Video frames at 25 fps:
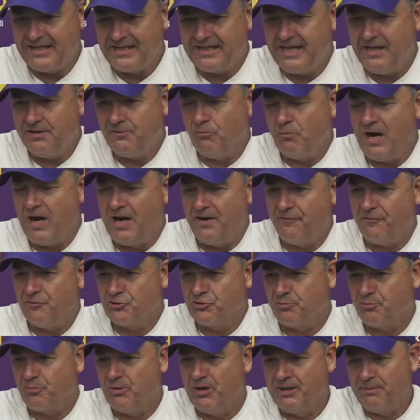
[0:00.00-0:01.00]
of getting ready for
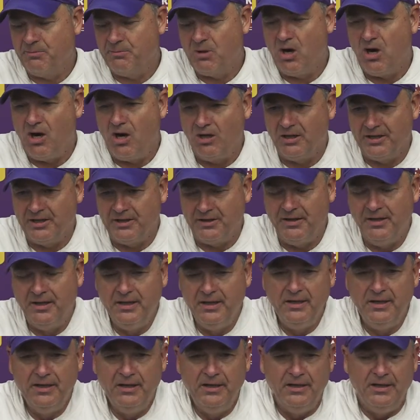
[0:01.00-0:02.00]
spring ball and
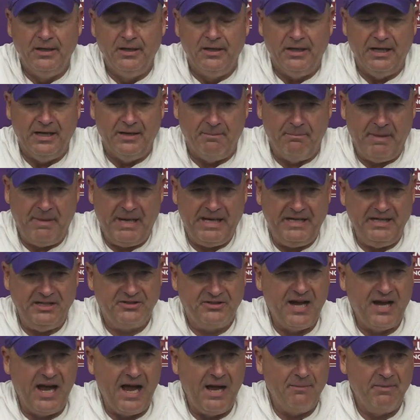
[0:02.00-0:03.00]
in meeting
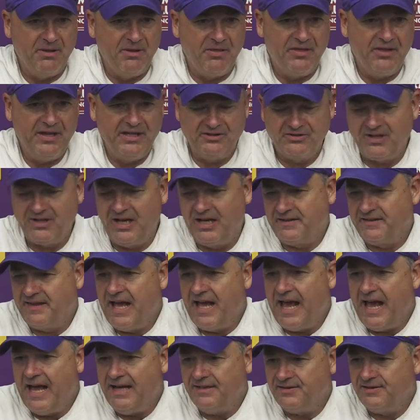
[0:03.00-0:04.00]
time and things like
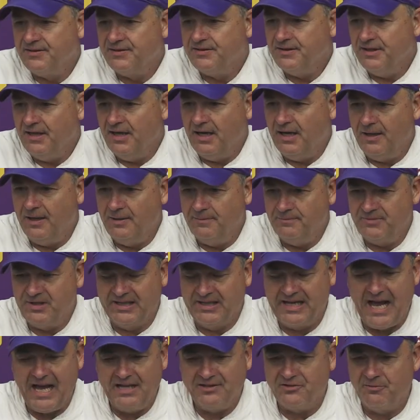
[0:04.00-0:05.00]
that. Um, the
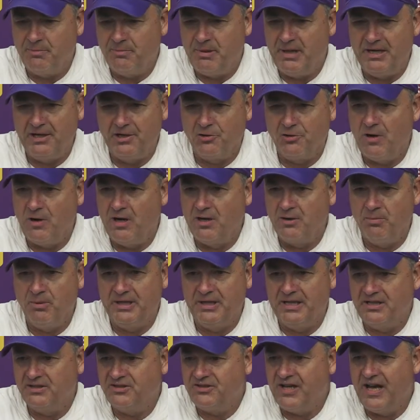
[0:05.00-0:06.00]
guys have been
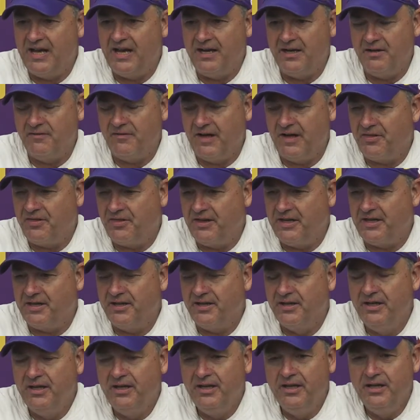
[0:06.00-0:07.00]
incredibly attentive. I think,
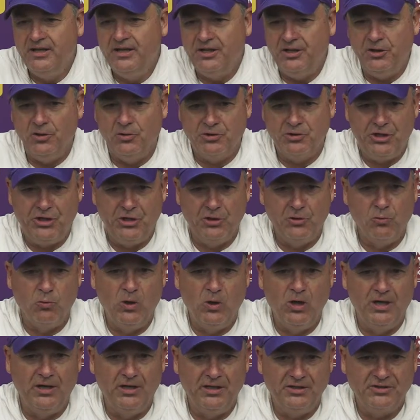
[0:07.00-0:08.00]
you know, year
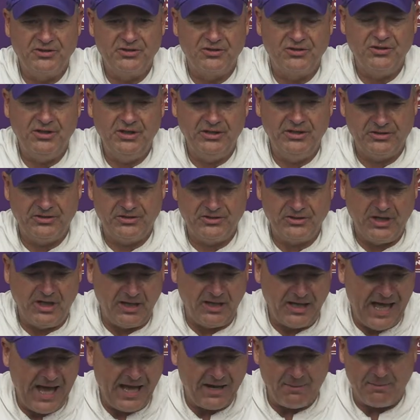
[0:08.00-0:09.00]
one is is a
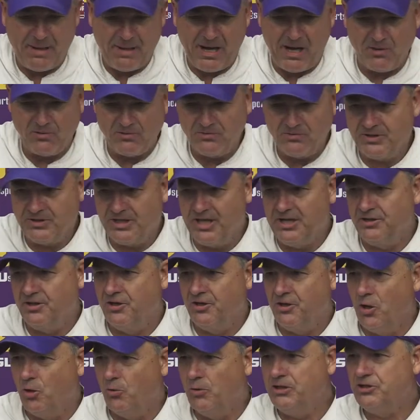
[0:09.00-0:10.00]
lot about getting to
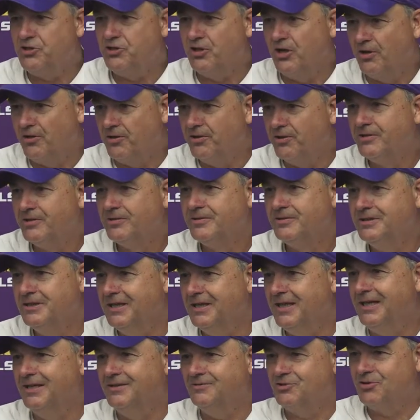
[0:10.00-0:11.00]
know each other,
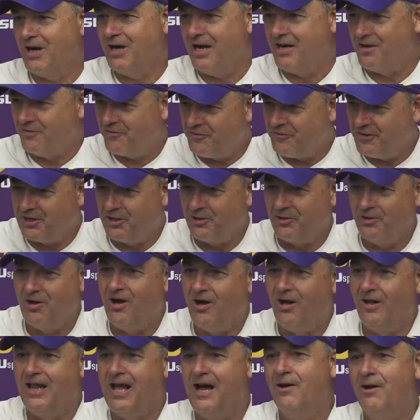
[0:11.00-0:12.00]
uh, trying to figure it
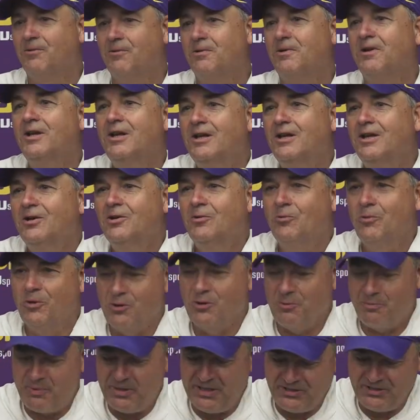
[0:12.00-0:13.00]
all out, where
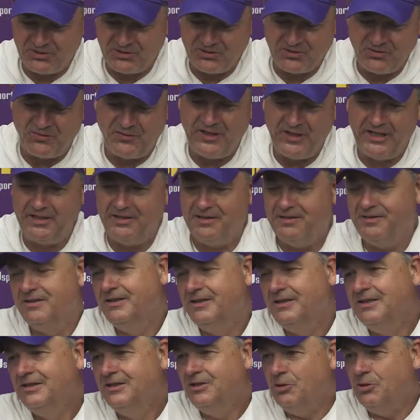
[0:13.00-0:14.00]
the pieces fit,
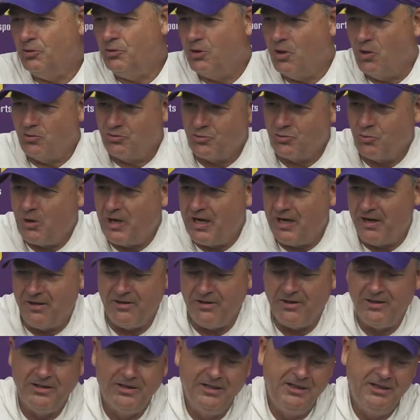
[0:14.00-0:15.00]
who goes
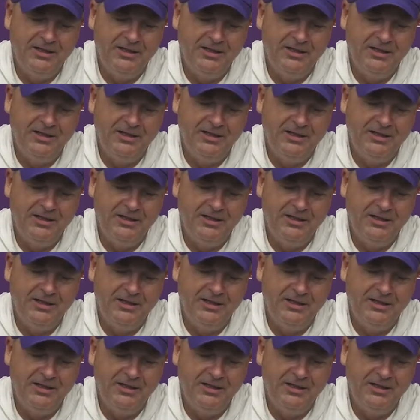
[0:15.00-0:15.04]
where,